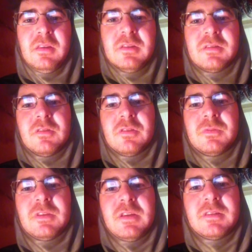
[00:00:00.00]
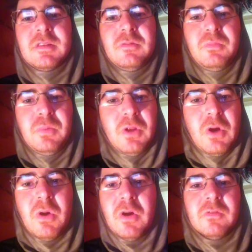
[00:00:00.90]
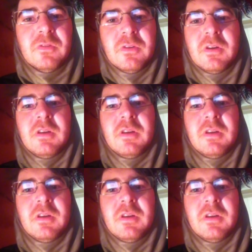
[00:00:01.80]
This circumstance, it'll blow over.